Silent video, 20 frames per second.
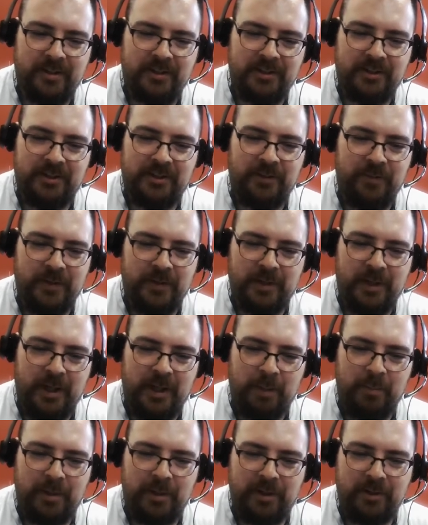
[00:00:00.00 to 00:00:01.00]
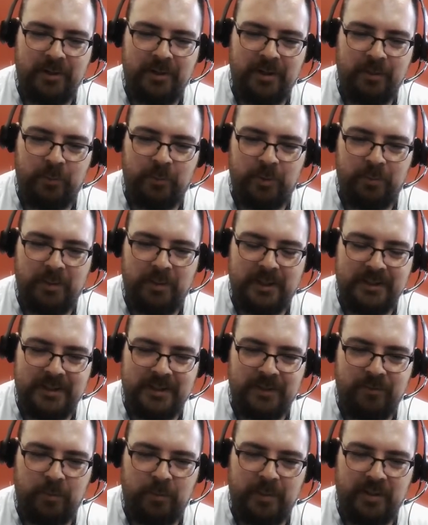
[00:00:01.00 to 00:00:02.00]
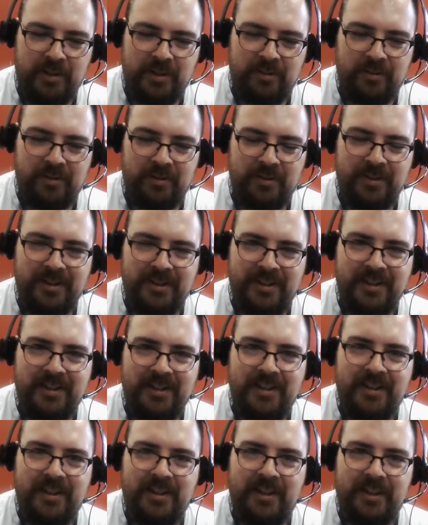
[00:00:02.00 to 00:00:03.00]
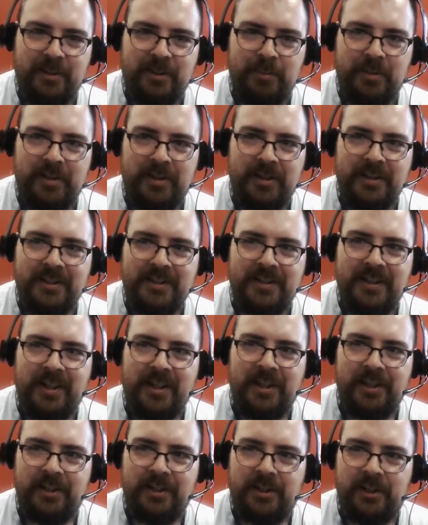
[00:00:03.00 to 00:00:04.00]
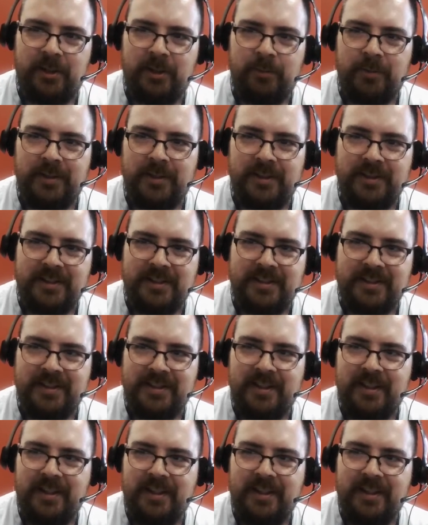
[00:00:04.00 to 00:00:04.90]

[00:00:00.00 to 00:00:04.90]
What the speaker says: She felt a lot better and more positive about the experience, and she was